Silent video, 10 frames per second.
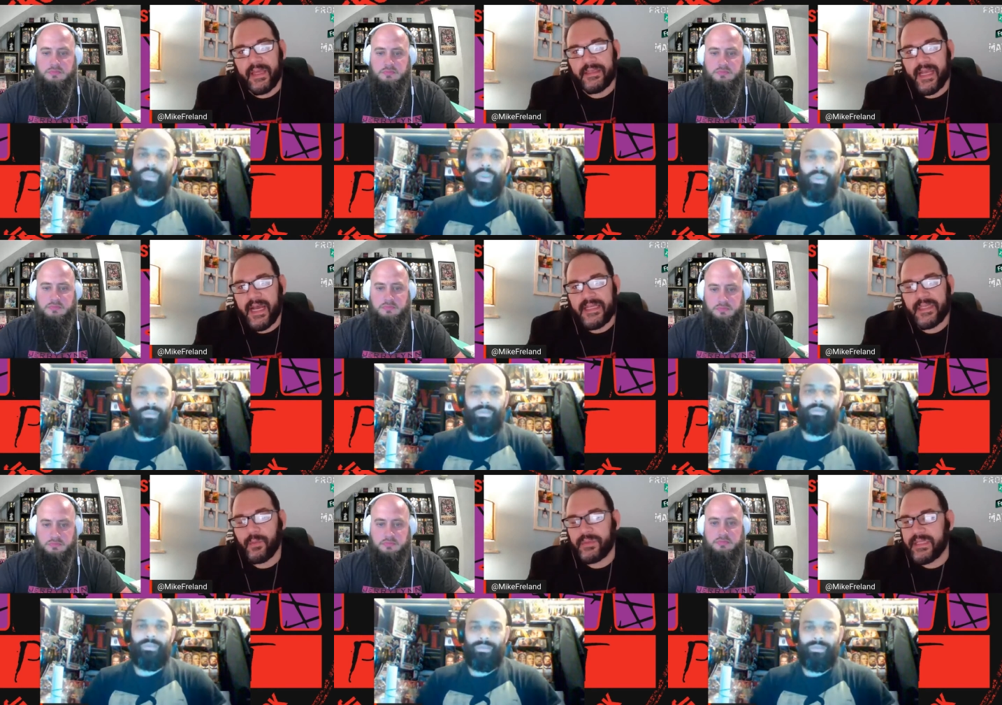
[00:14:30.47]
Speaker 1: and guys
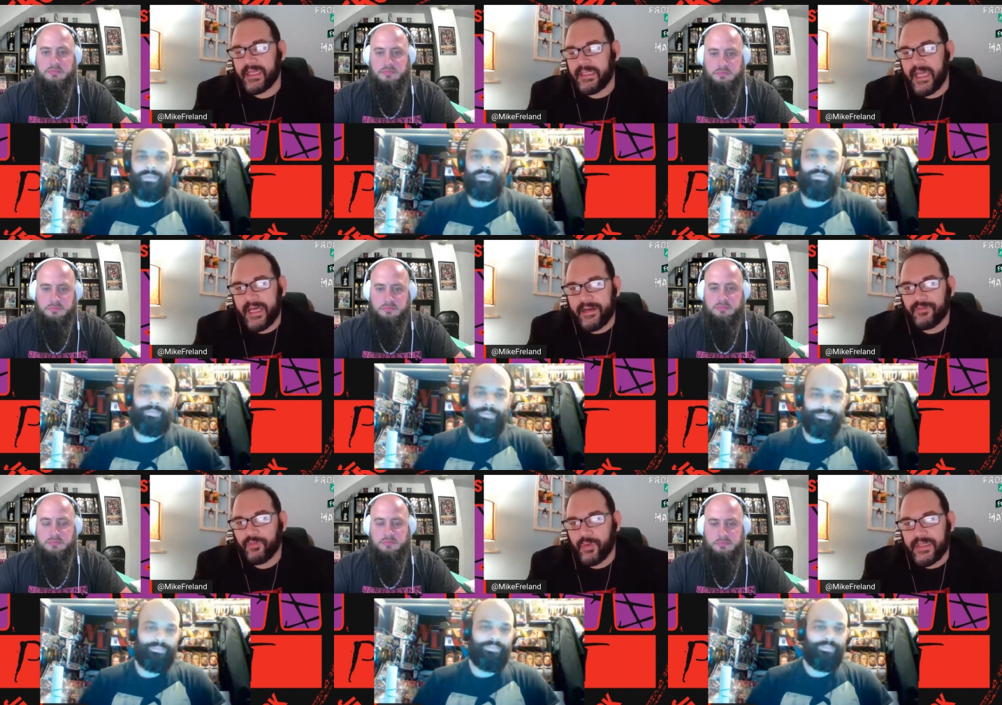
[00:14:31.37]
that would take a lot
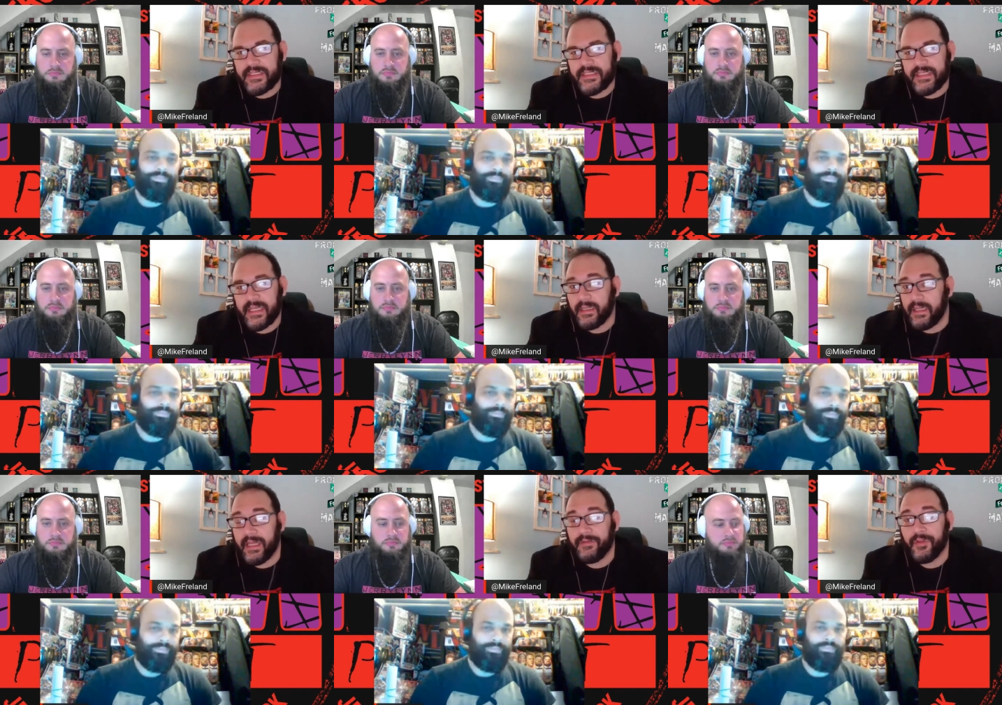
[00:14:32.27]
of risks that a
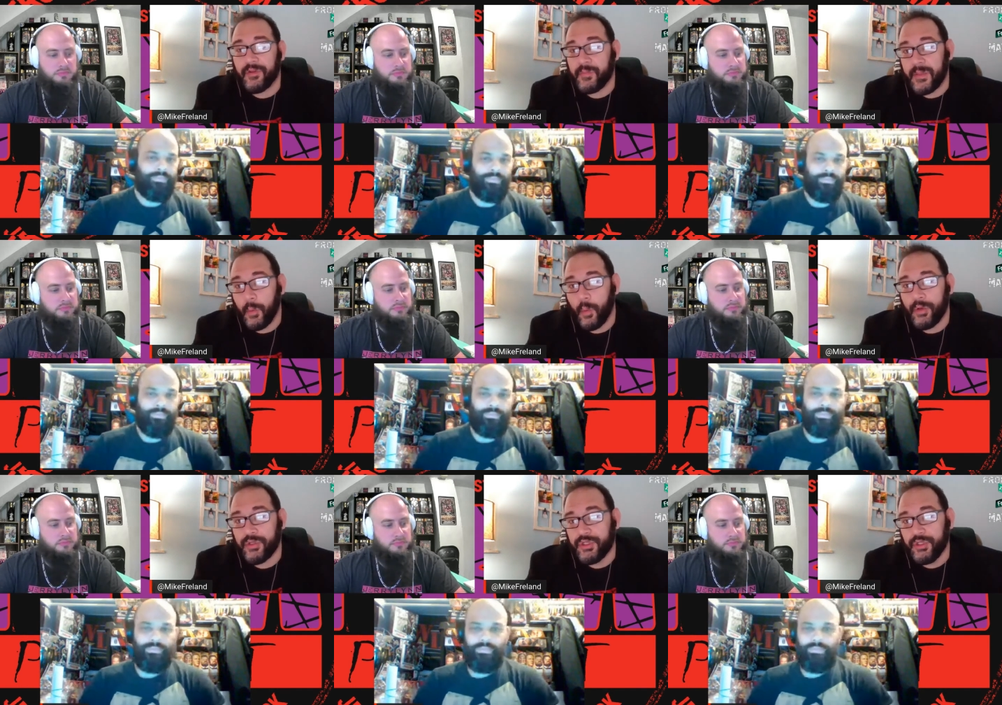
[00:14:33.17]
lot of other people
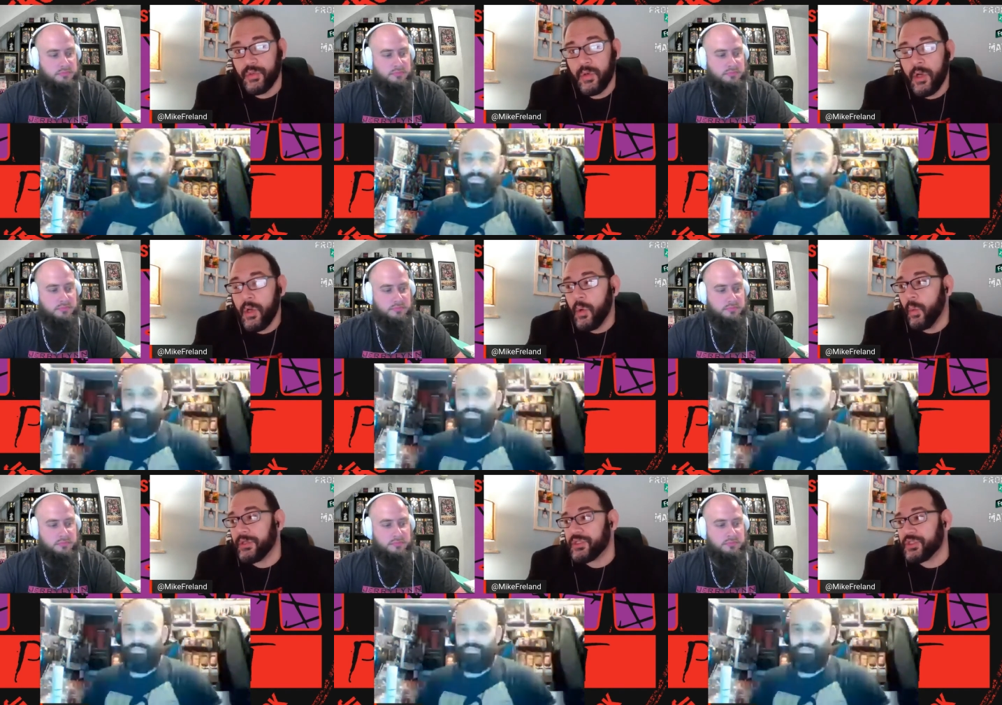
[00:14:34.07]
wouldn't do,
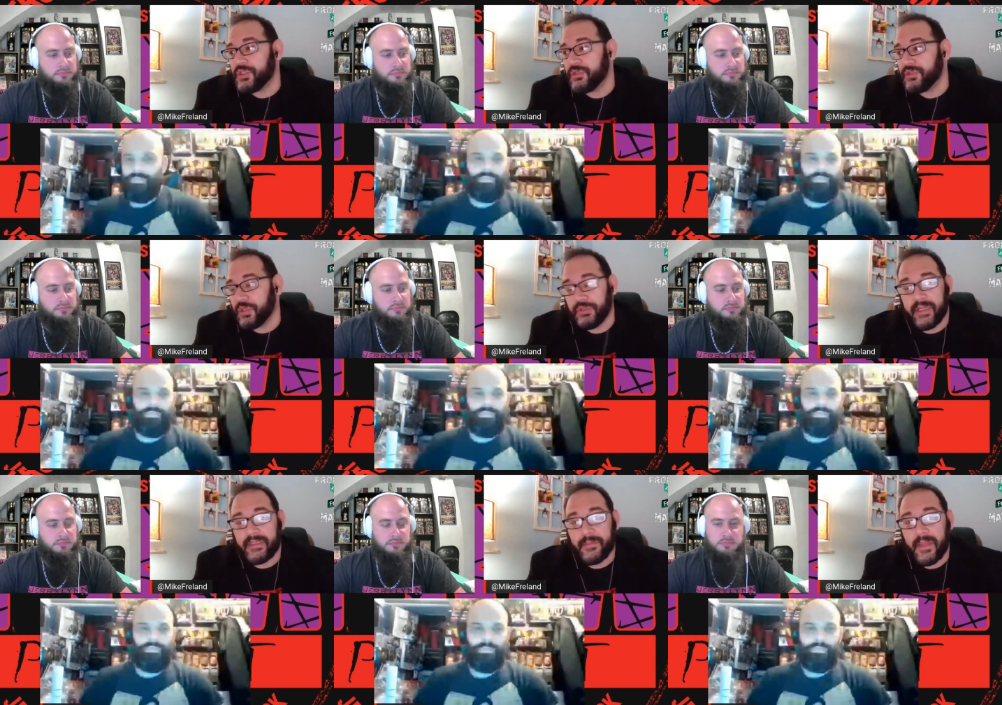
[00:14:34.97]
which turned
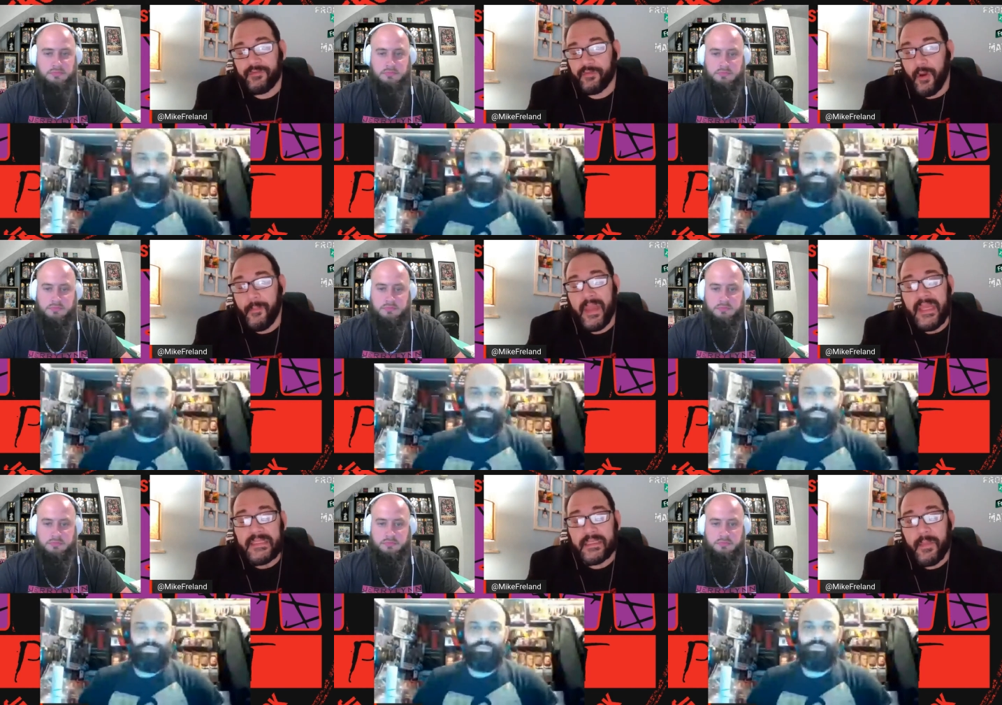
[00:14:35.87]
out to make for
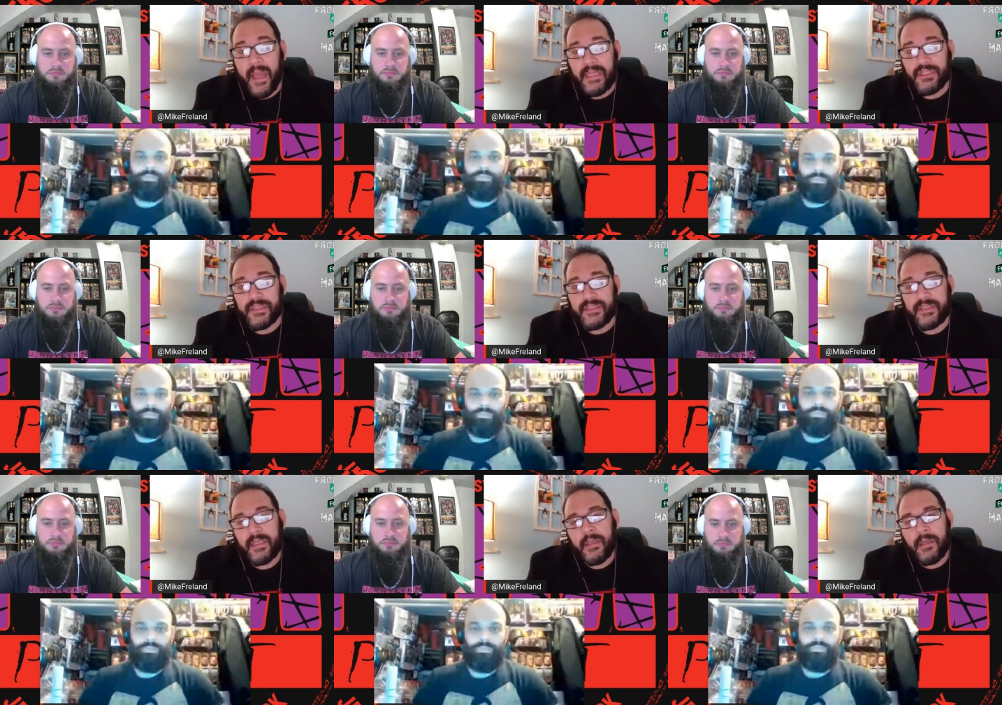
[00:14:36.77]
amazing matches.
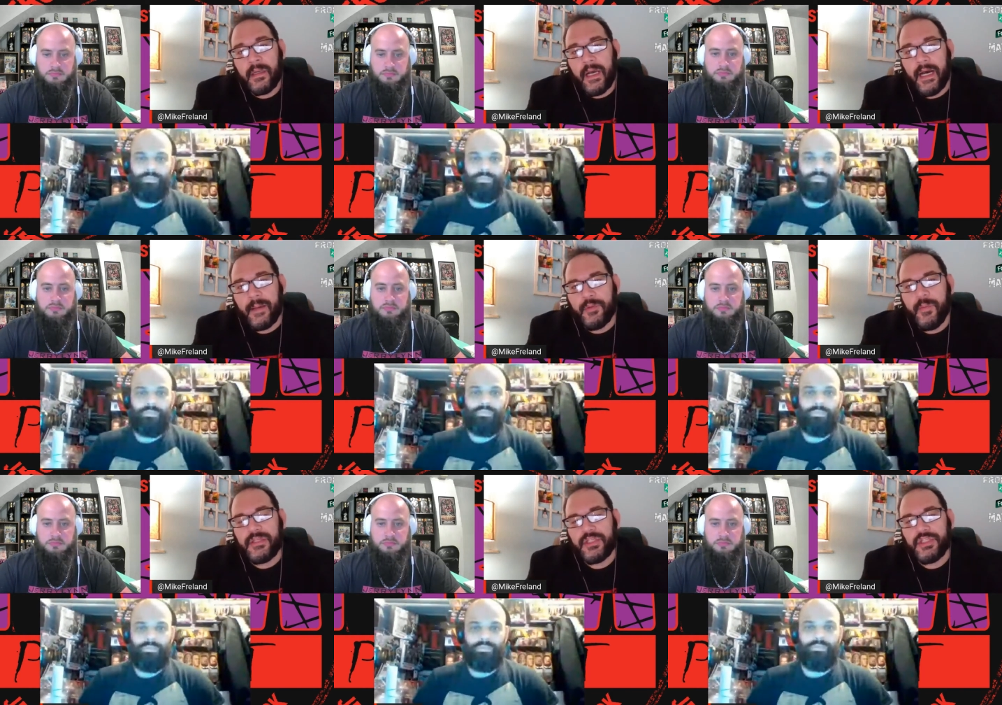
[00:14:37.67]
Um, you
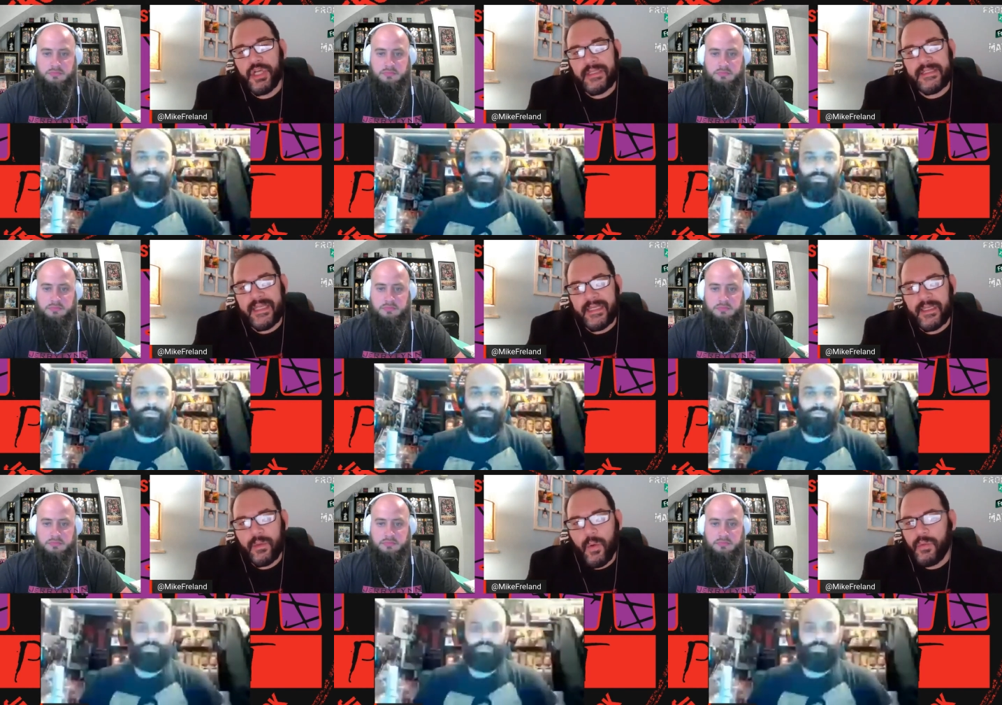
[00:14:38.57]
mentioned John
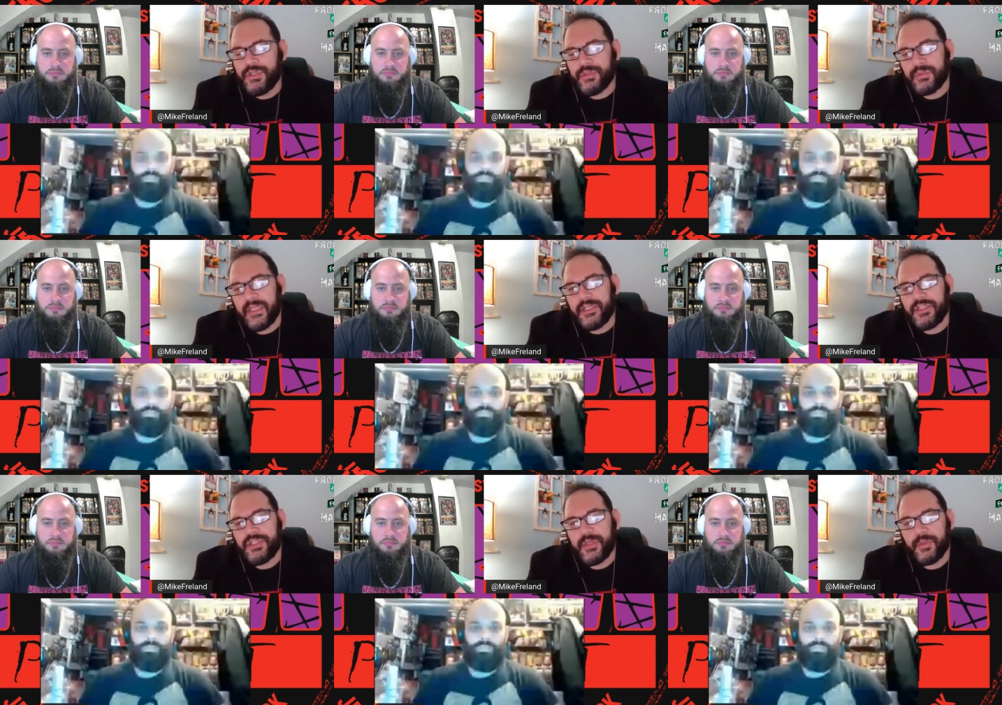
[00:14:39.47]
Zandig. What was your
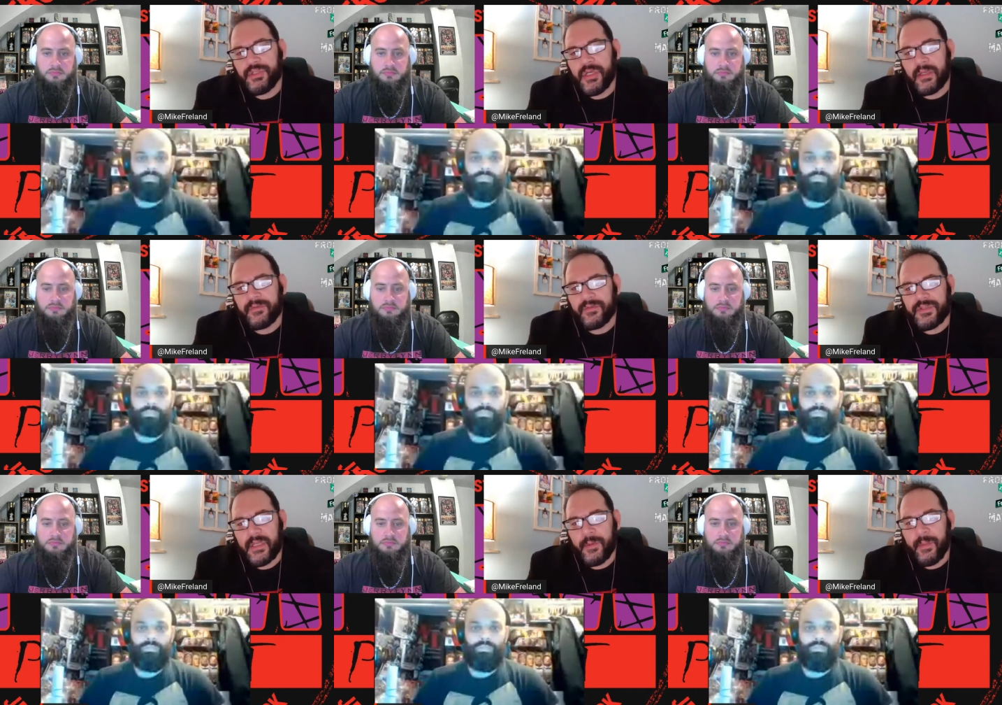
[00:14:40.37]
relationship with John the first
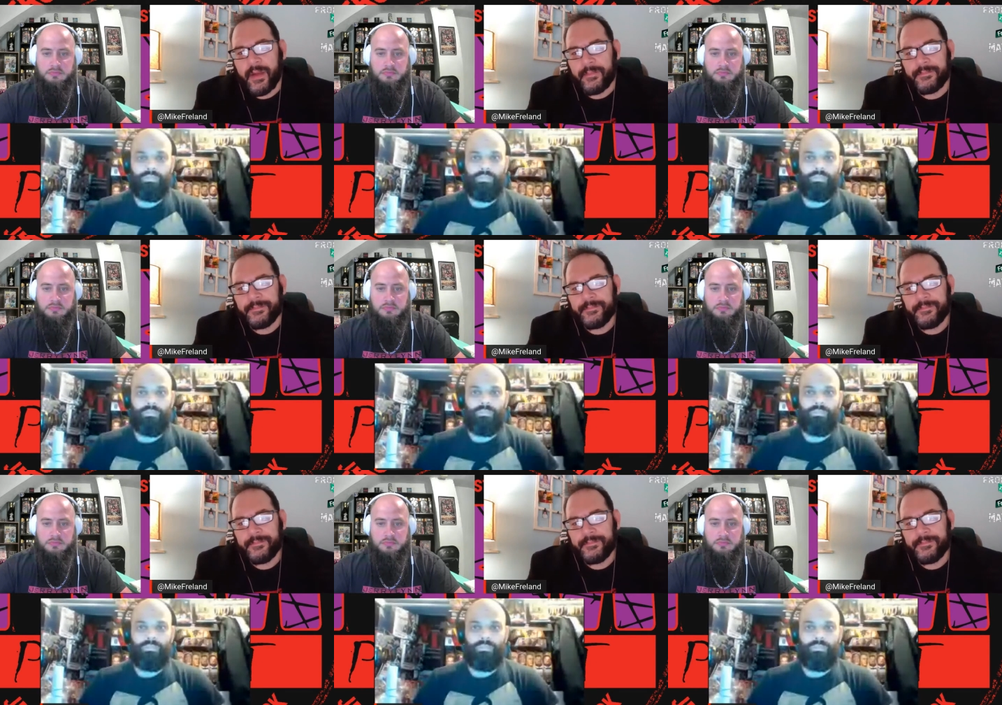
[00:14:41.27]
time you met him?